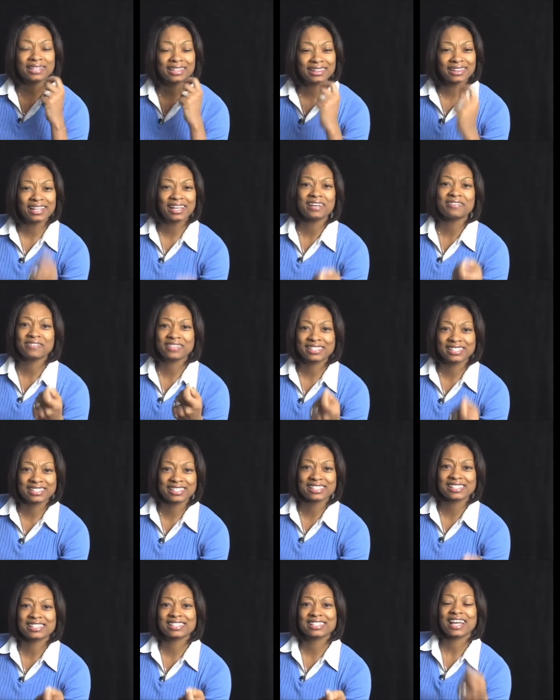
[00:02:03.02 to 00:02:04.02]
love
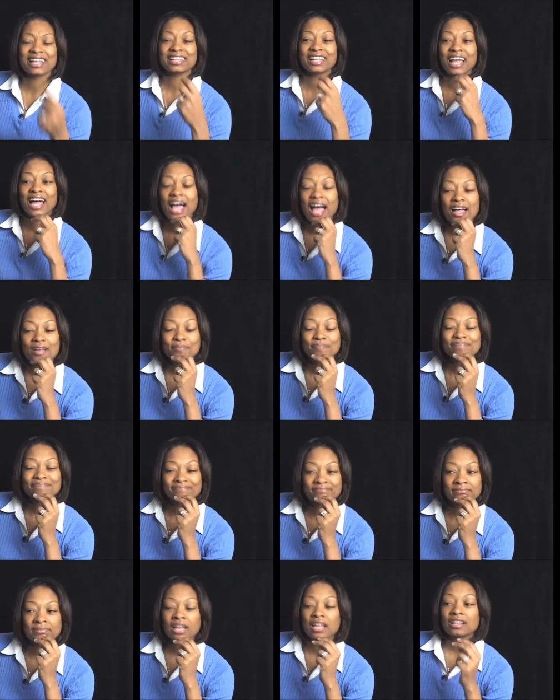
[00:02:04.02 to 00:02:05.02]
exists.
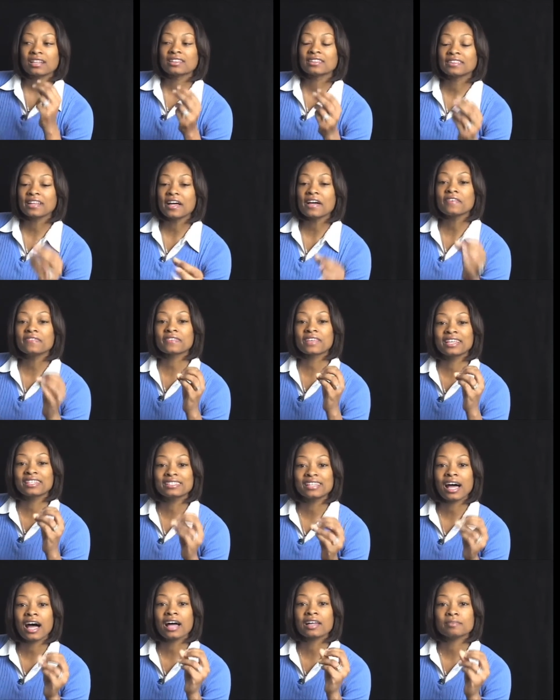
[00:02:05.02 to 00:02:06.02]
Love
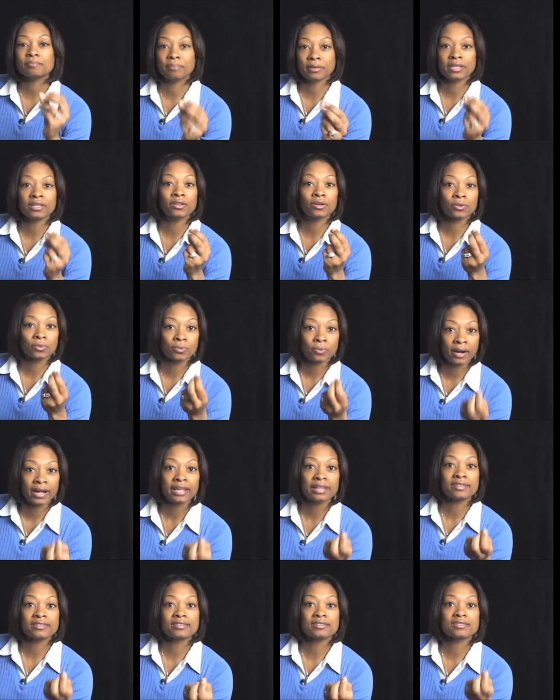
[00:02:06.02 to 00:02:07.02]
cannot be
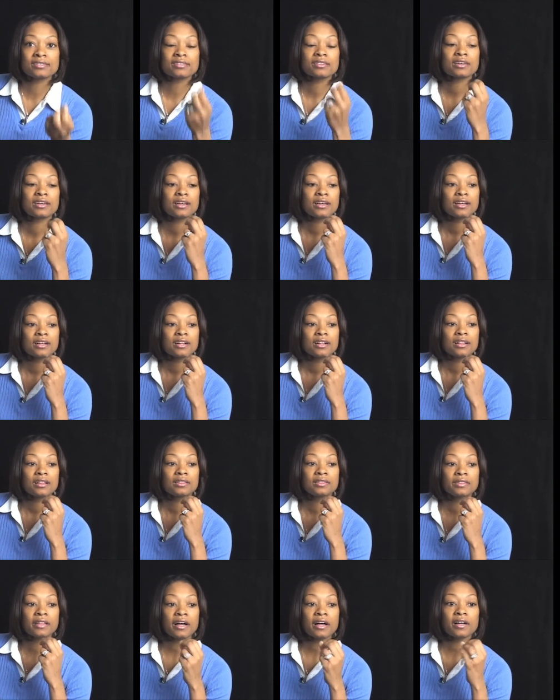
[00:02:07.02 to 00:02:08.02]
erased.
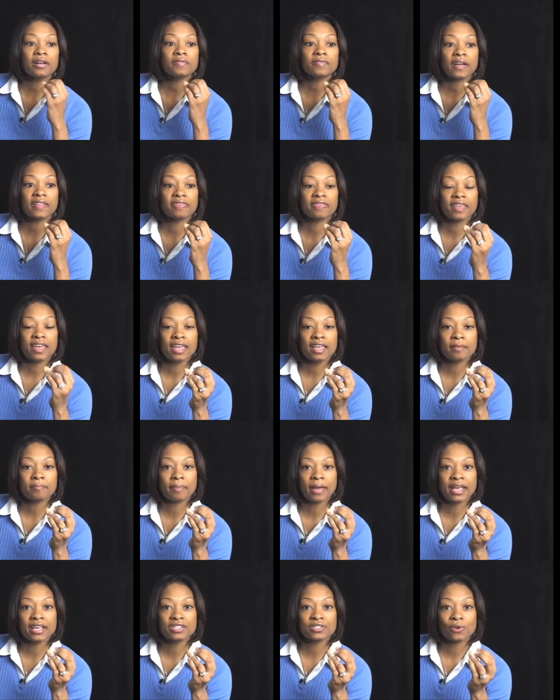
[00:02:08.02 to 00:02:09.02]
Love, I think,
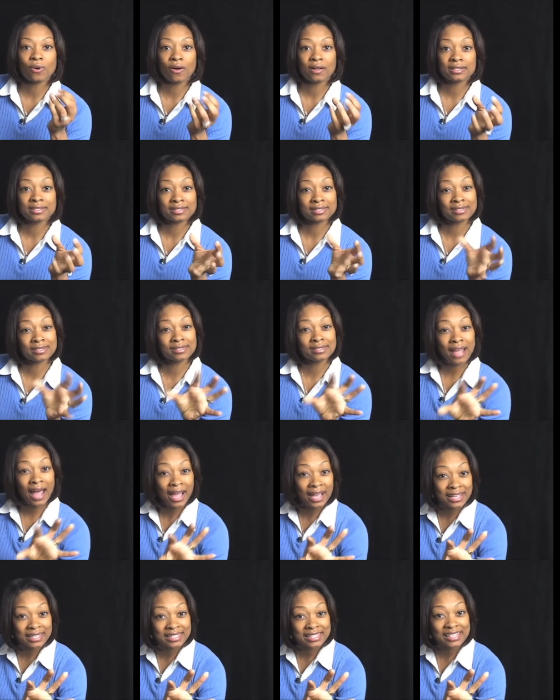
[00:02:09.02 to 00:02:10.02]
based on
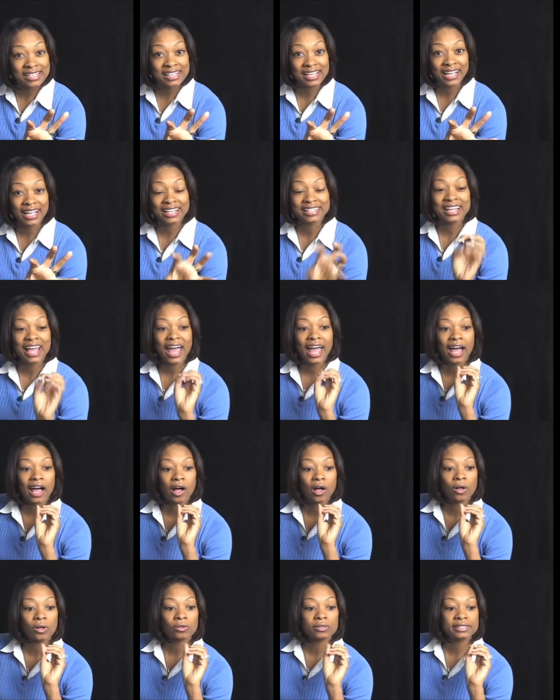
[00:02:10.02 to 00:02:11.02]
society and
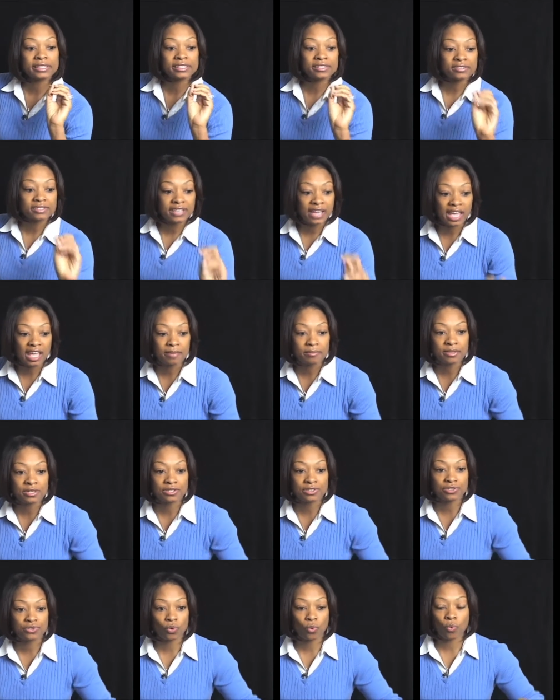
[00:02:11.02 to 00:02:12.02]
how
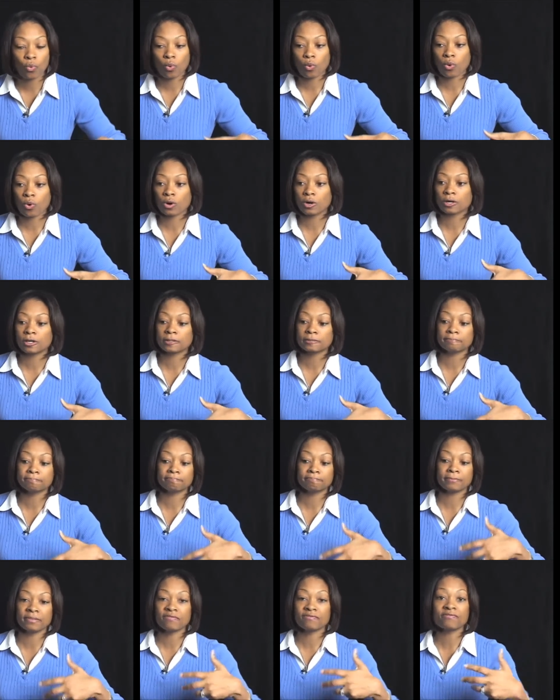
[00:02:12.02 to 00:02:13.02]
entertainment or
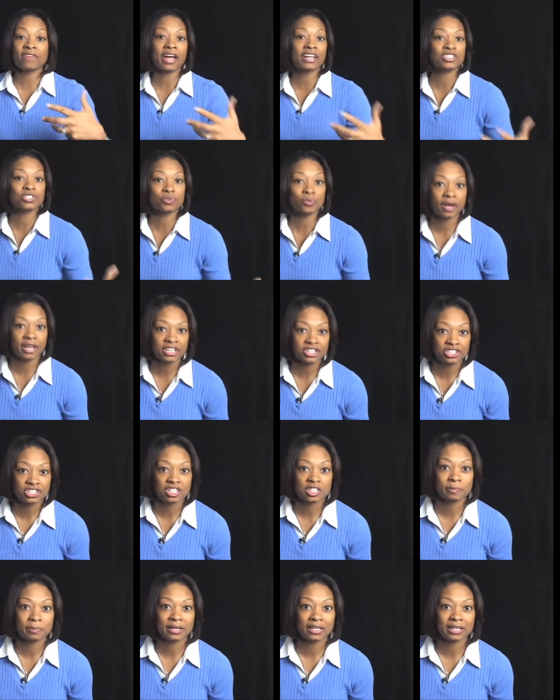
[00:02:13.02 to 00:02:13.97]
infatuation has